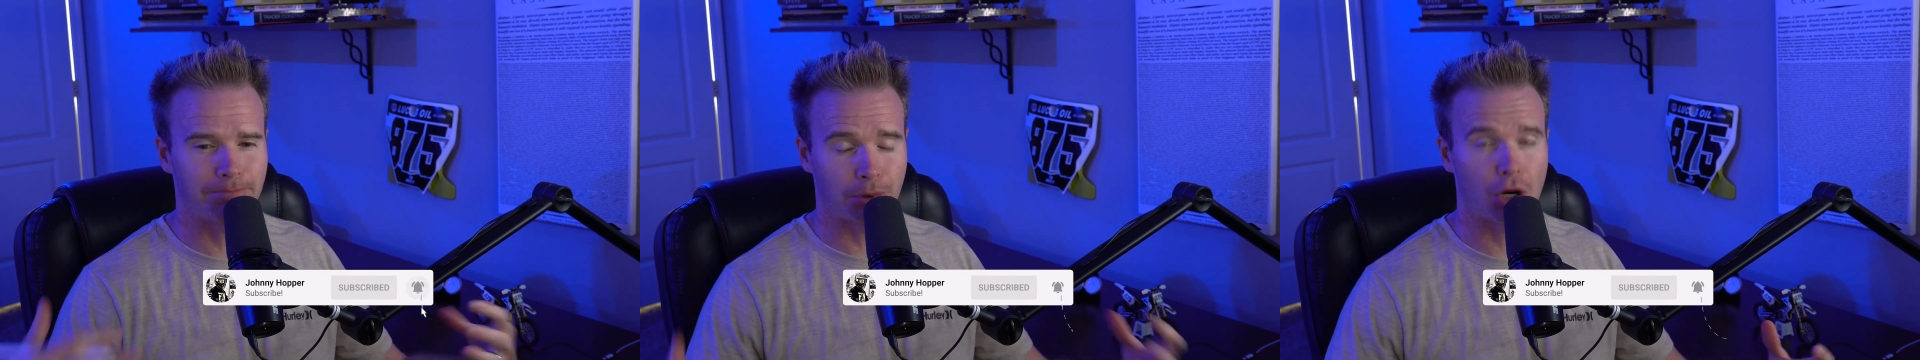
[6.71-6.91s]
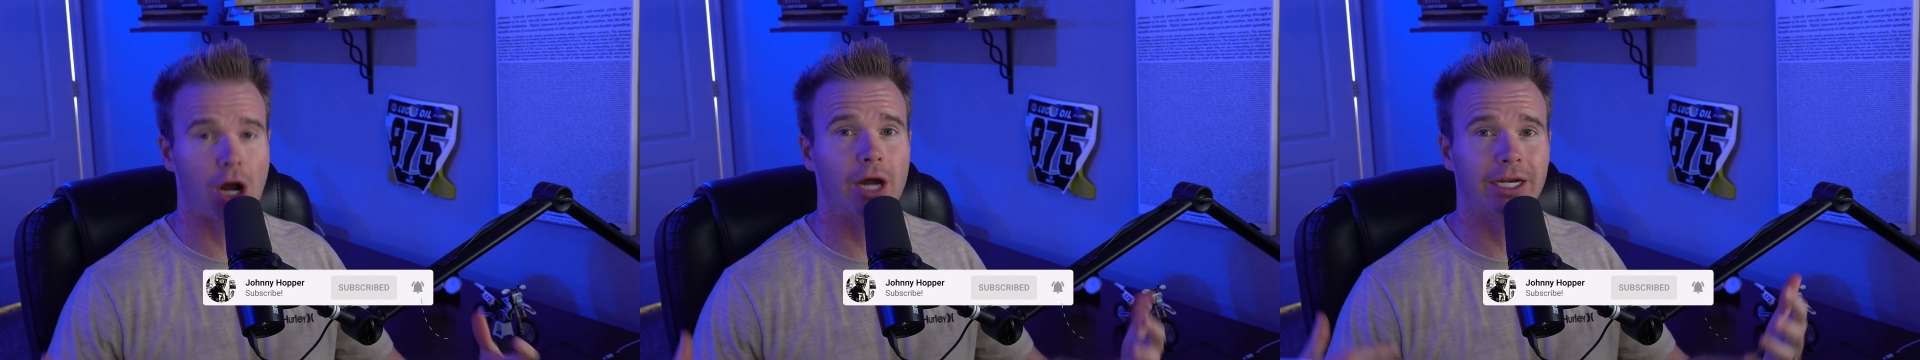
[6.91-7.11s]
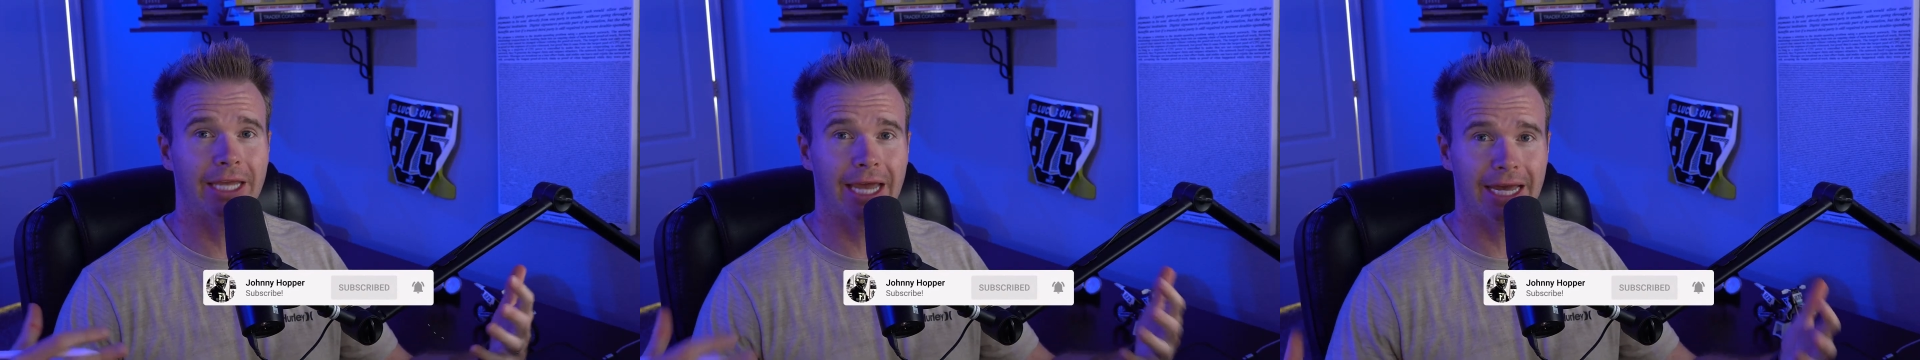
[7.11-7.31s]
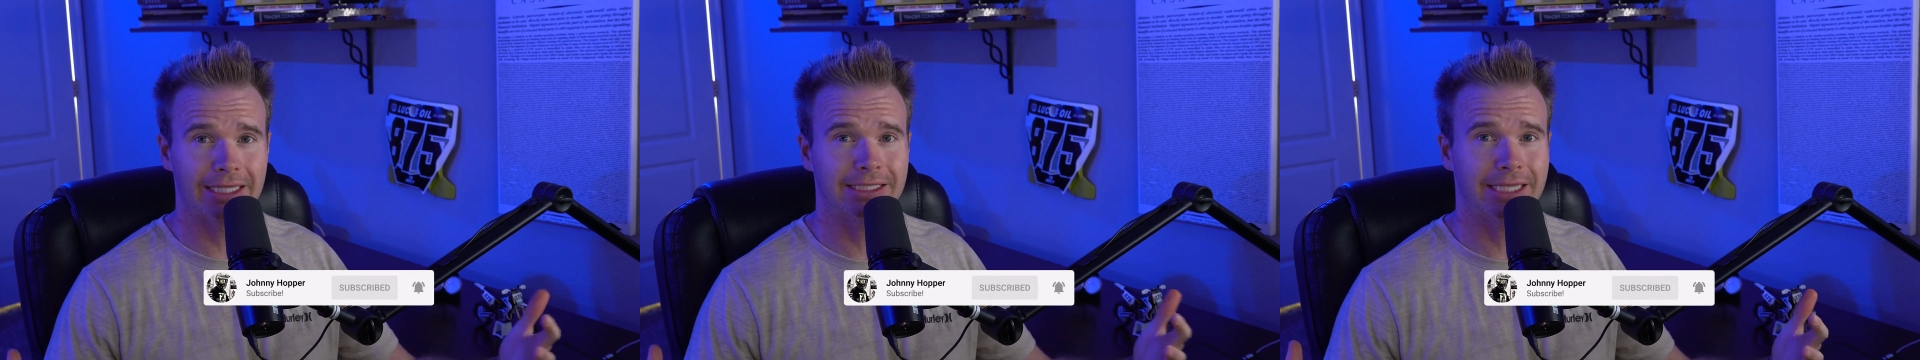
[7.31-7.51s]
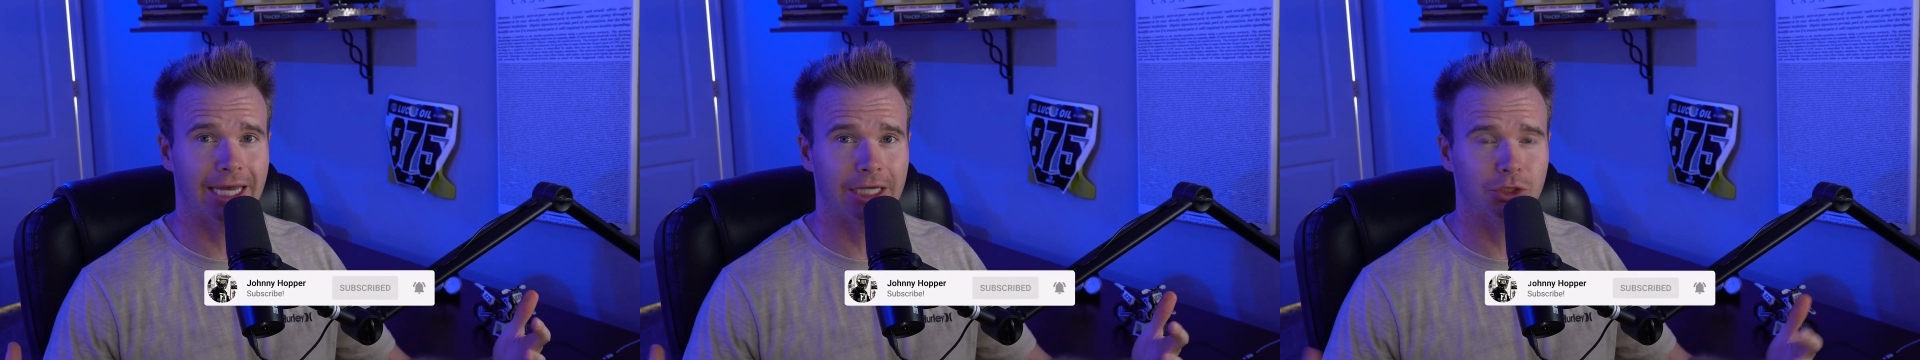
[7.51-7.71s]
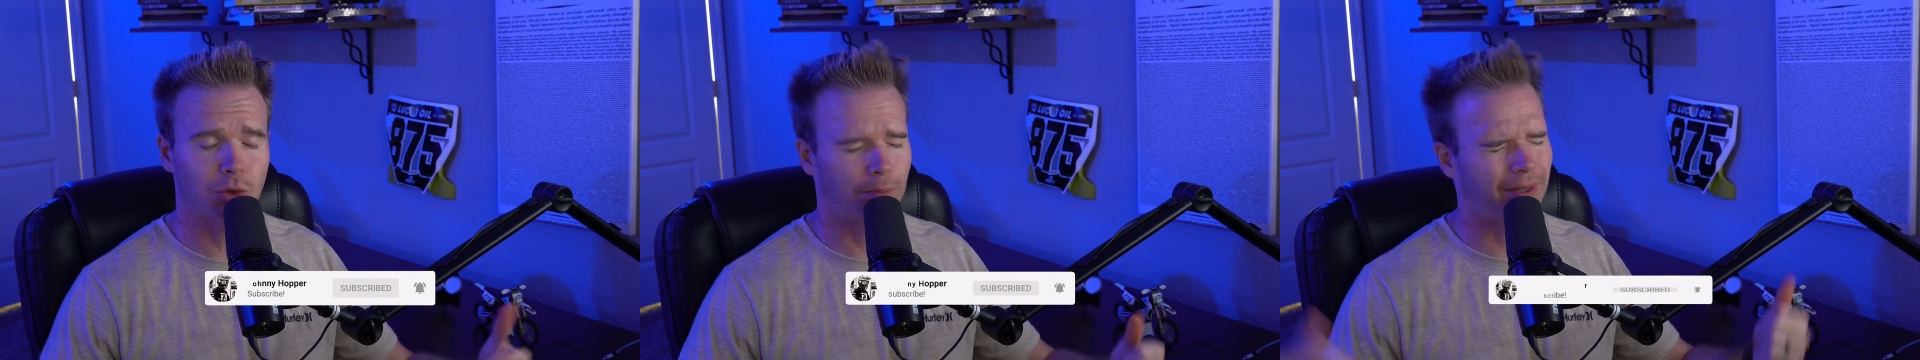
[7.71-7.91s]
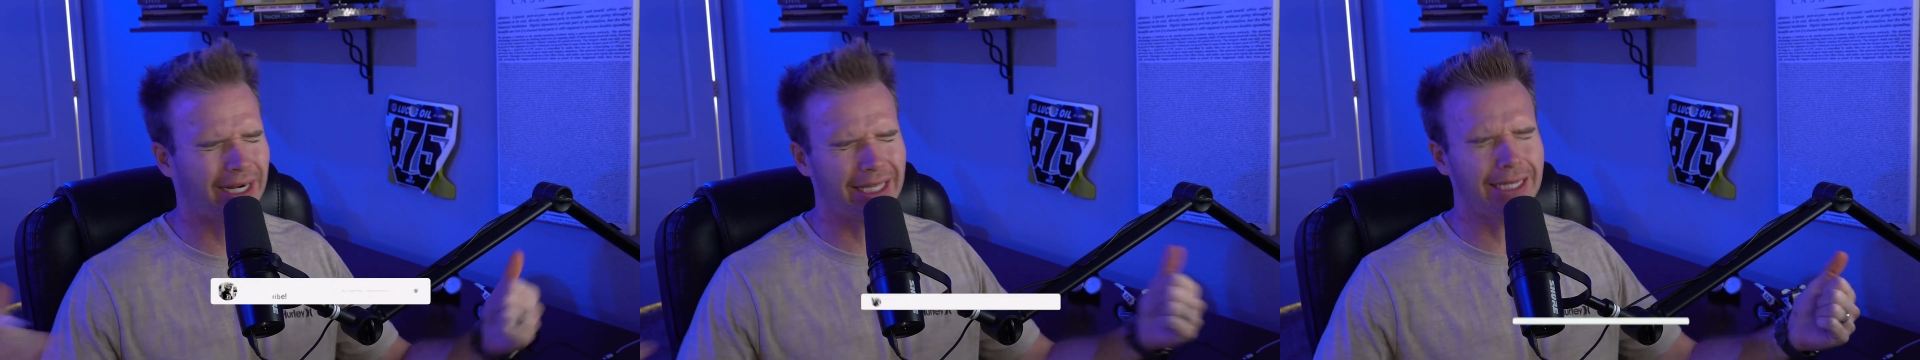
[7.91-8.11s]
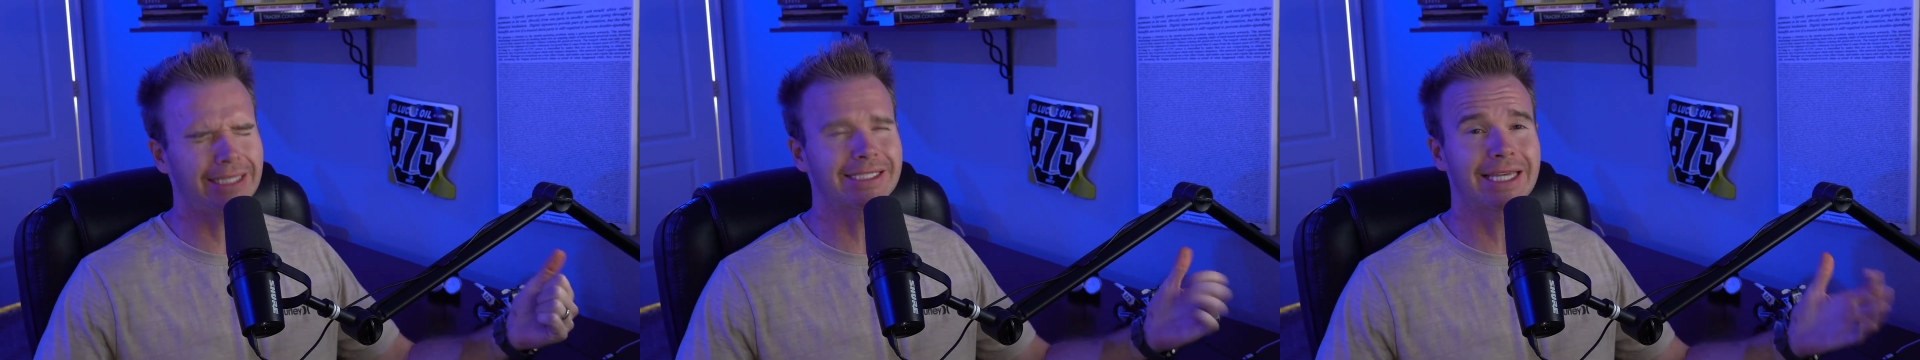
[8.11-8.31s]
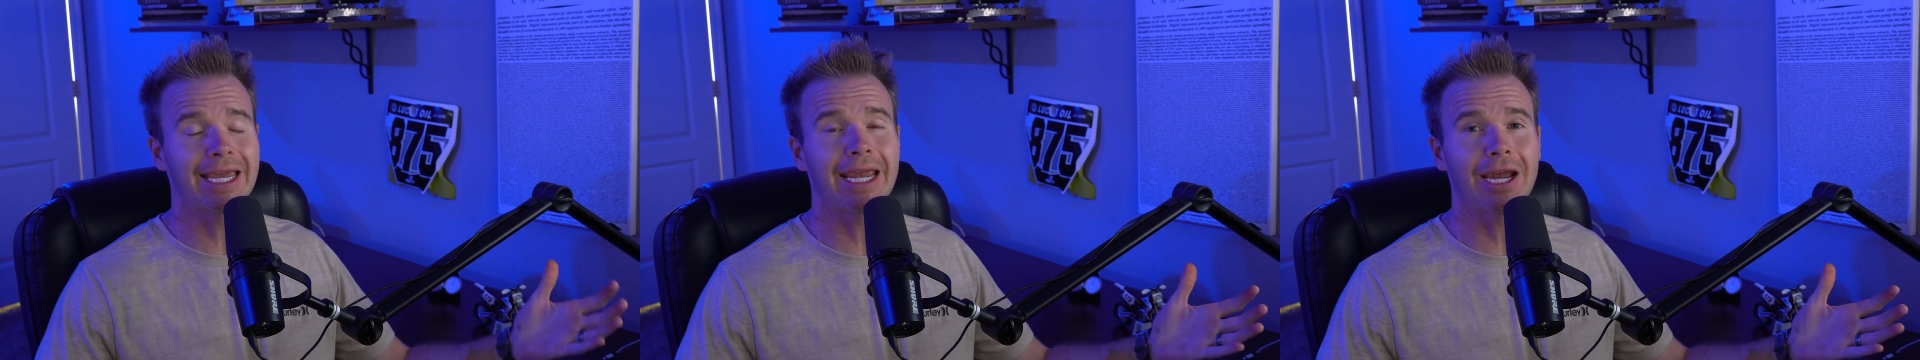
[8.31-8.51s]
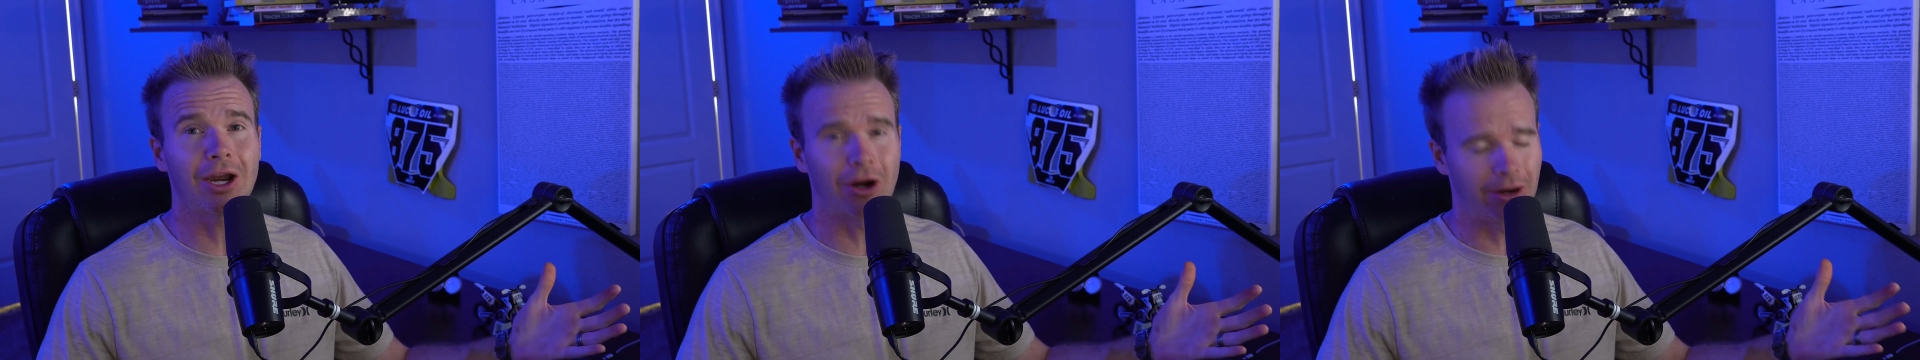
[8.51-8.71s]
broadcast schedule, but it is
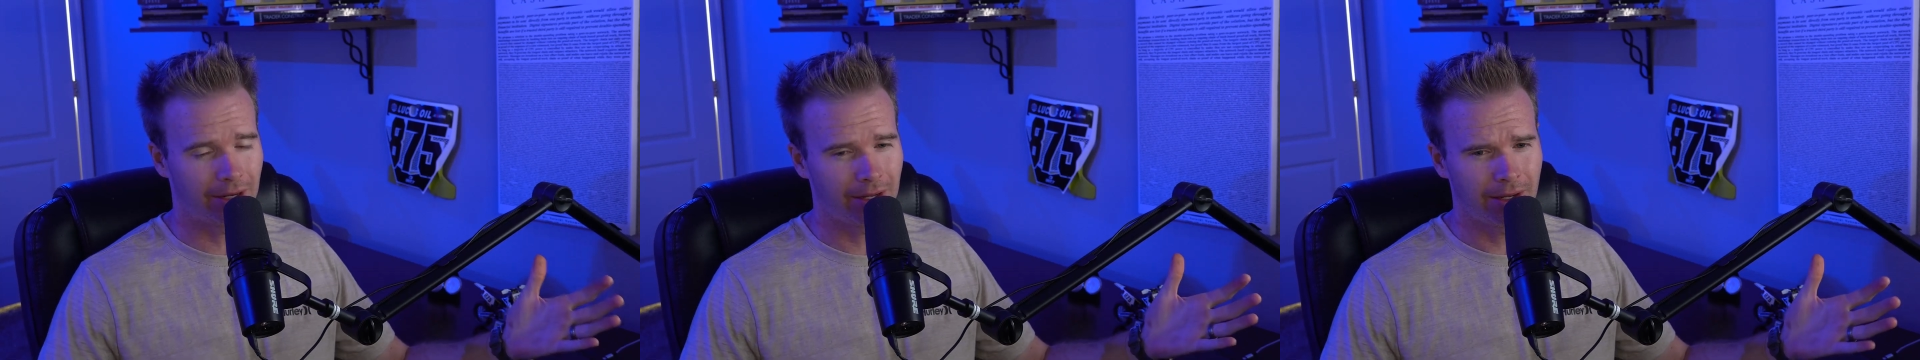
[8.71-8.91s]
here